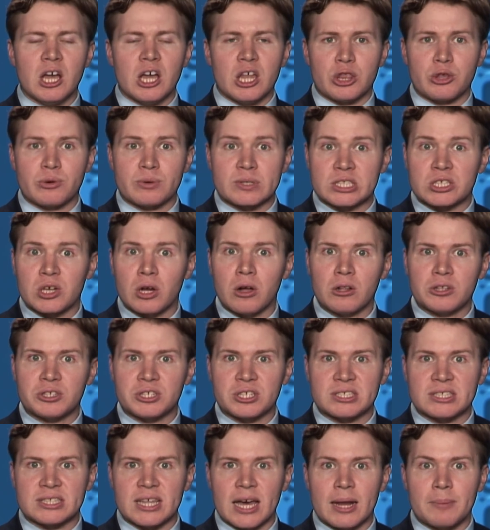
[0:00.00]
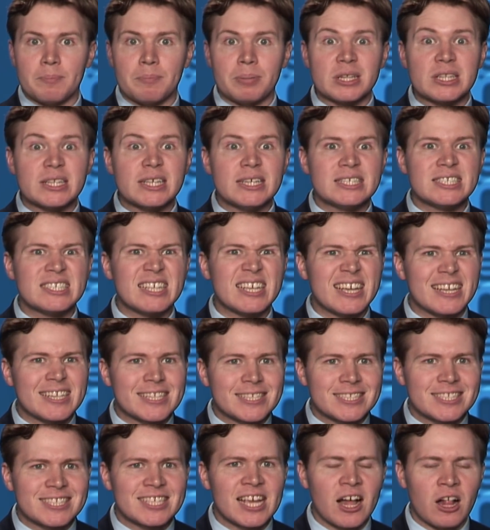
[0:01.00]
The result is that policing
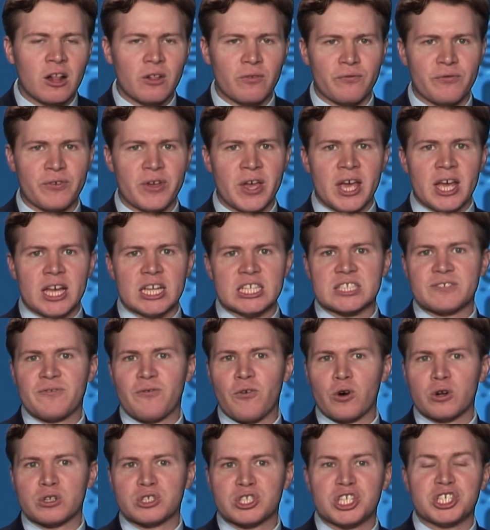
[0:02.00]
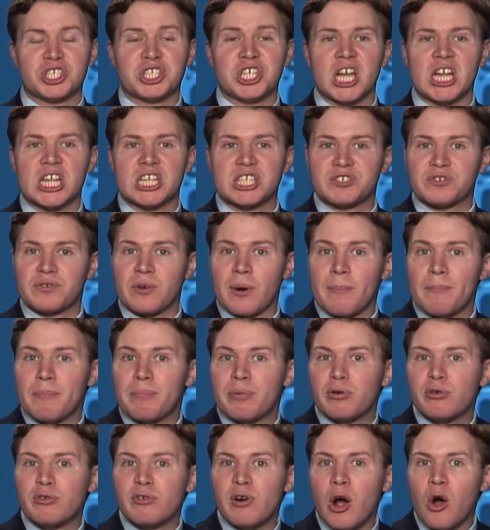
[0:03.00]
itself is forced to change from
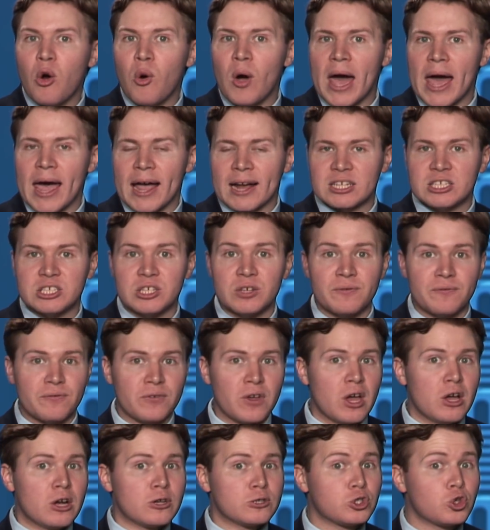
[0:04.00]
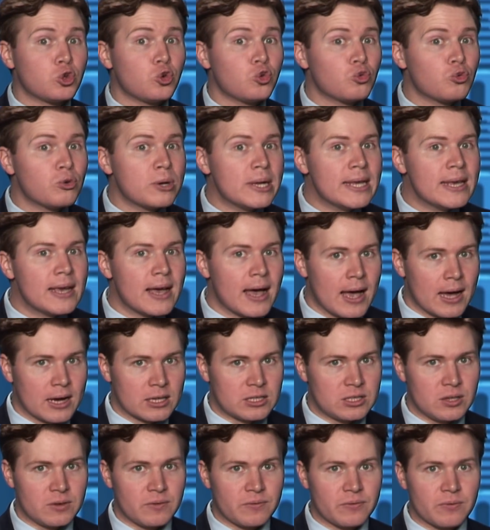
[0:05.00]
proactive to
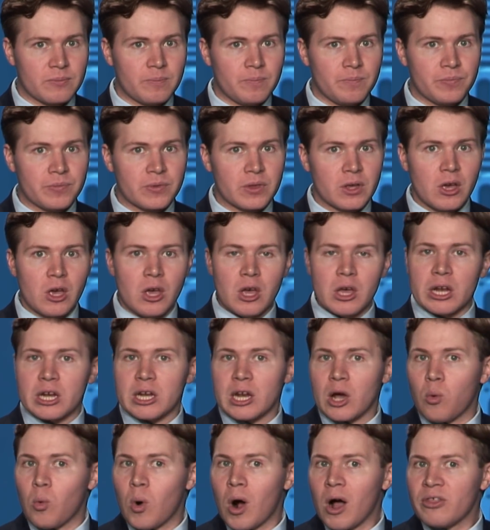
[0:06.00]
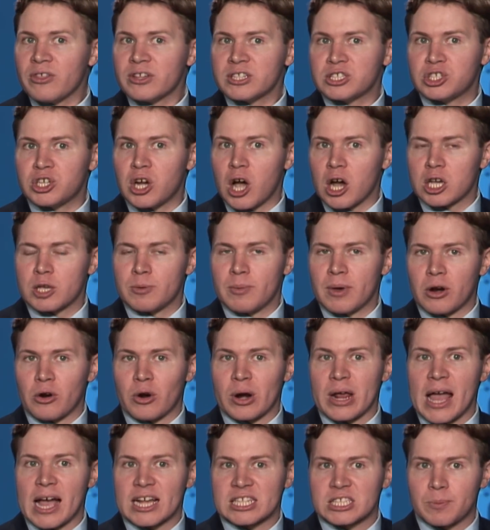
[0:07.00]
reactive. Now, while this
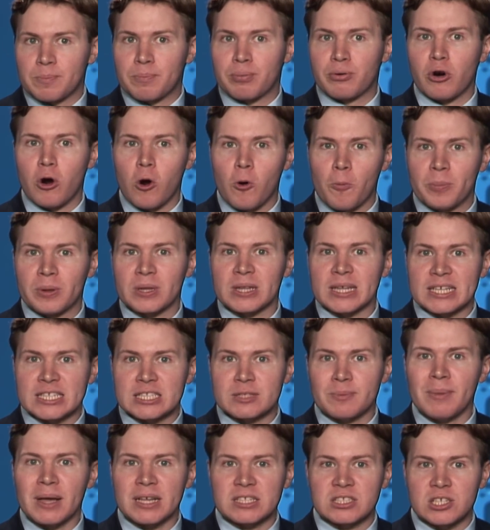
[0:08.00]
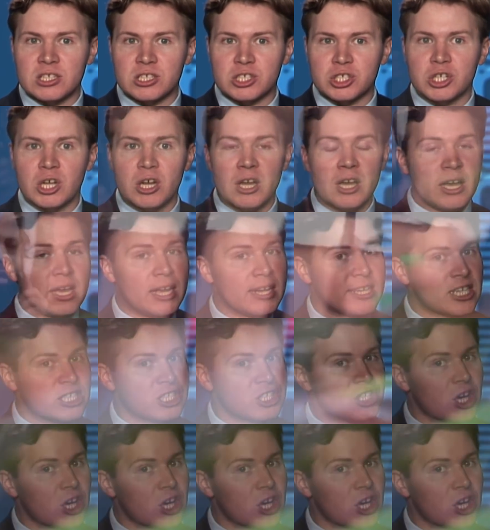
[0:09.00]
documentary has a pro-police message, it does